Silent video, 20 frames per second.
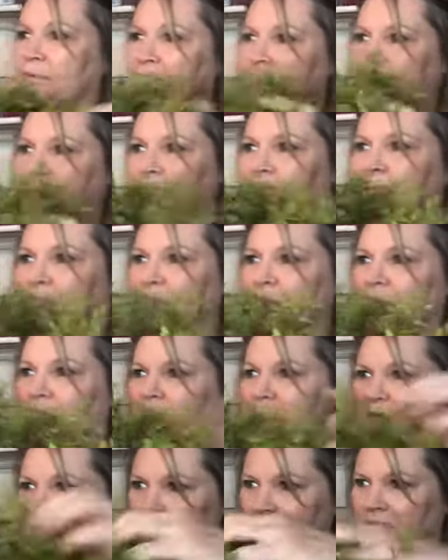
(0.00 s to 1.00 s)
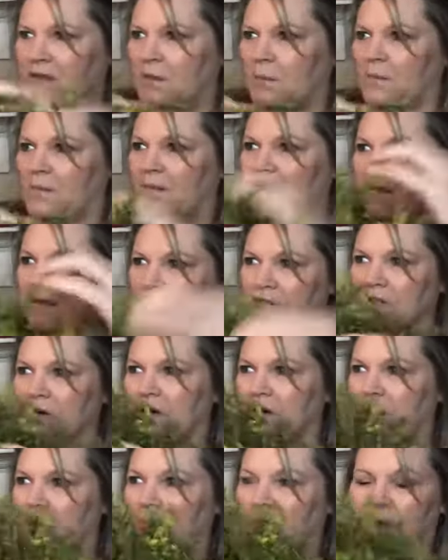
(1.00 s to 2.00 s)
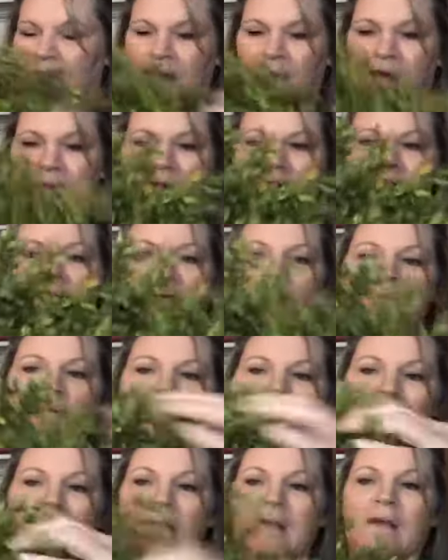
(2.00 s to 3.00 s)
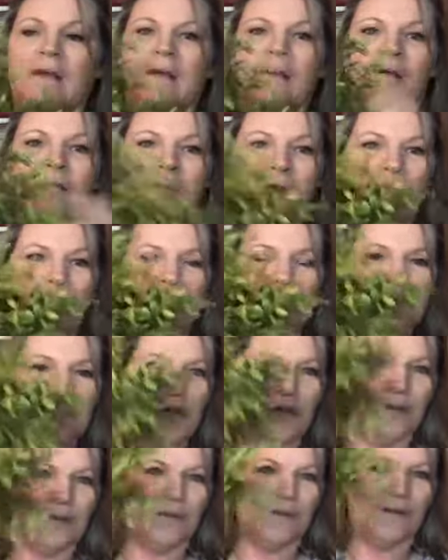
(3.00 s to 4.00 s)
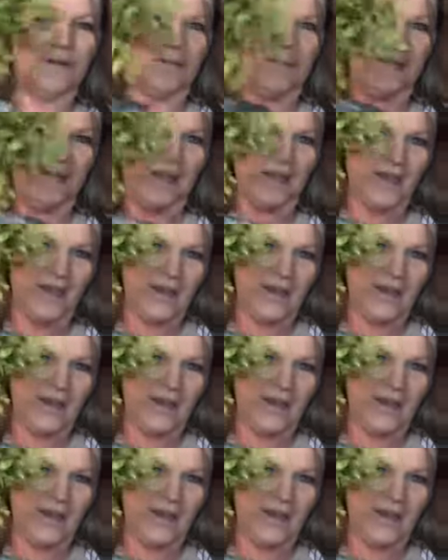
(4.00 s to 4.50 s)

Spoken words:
It might be up in that top. I don't know. Might be taller than me.